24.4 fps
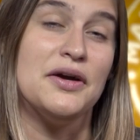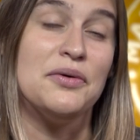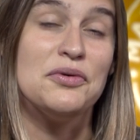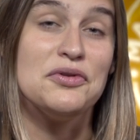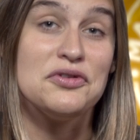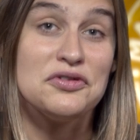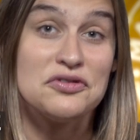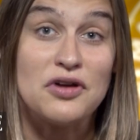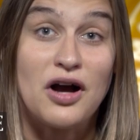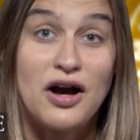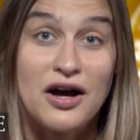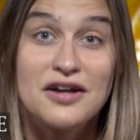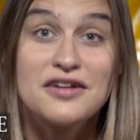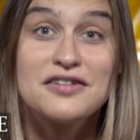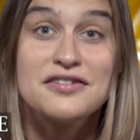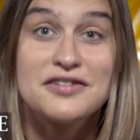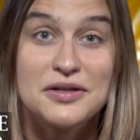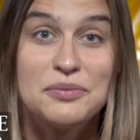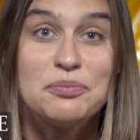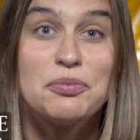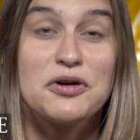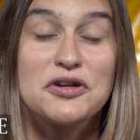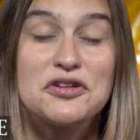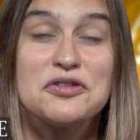It was
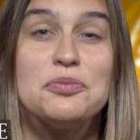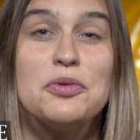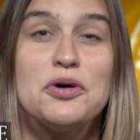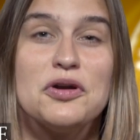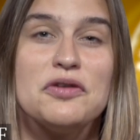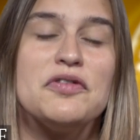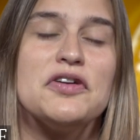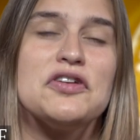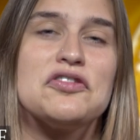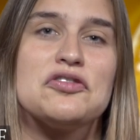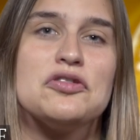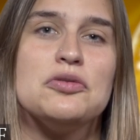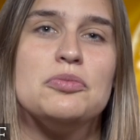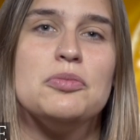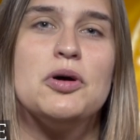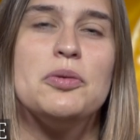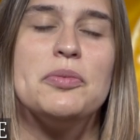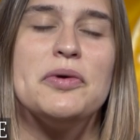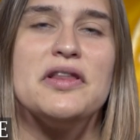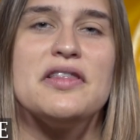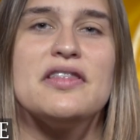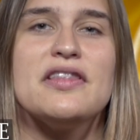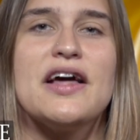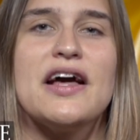honestly Bert's motivational
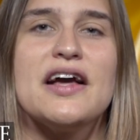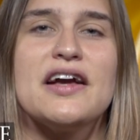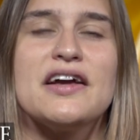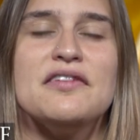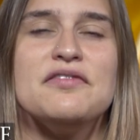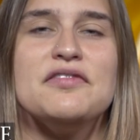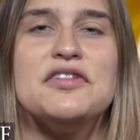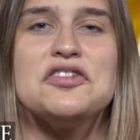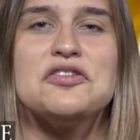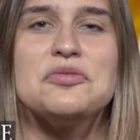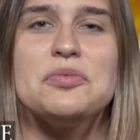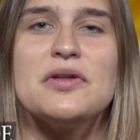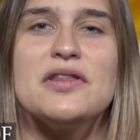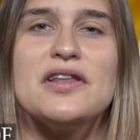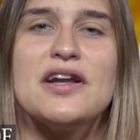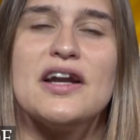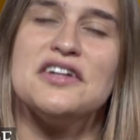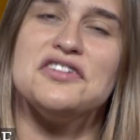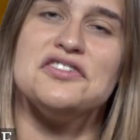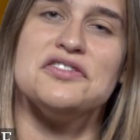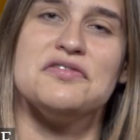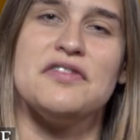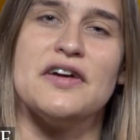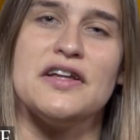moment that convinced me that
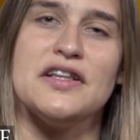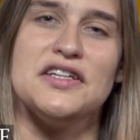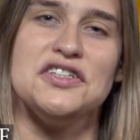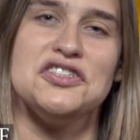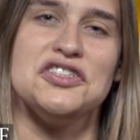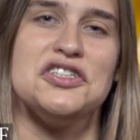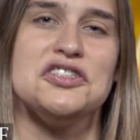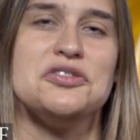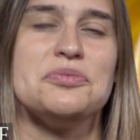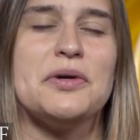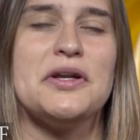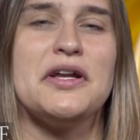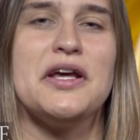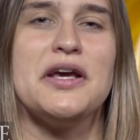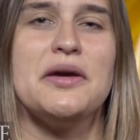I should finally change my